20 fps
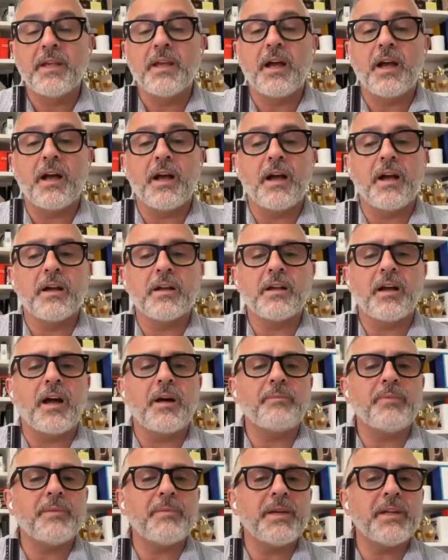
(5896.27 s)

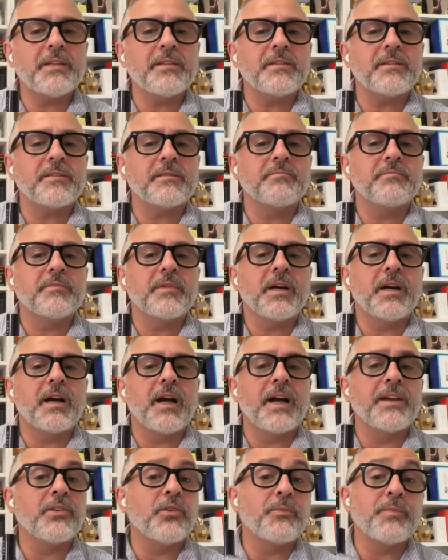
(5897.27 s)
Compliments.
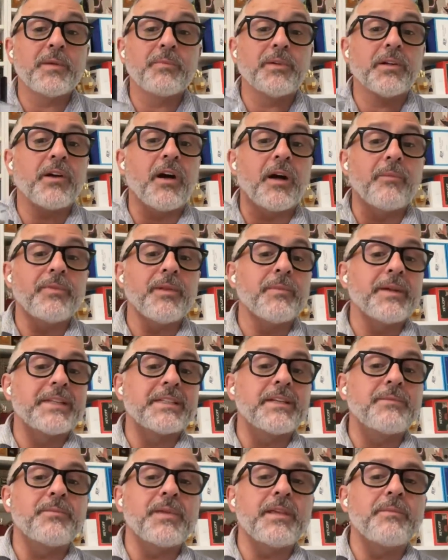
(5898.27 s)
I know people
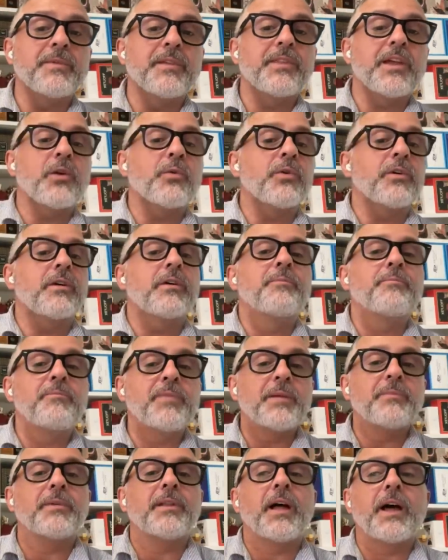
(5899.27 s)
complimented me, but they were
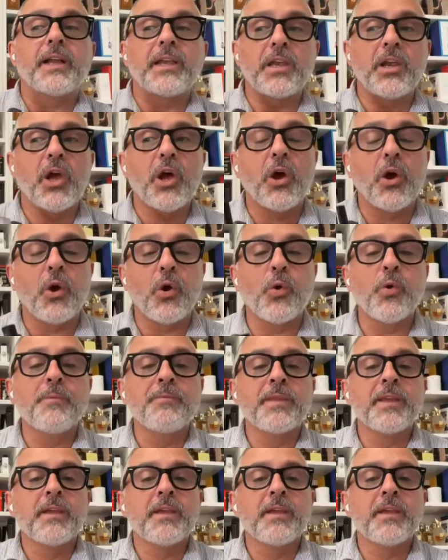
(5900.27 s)
people I know.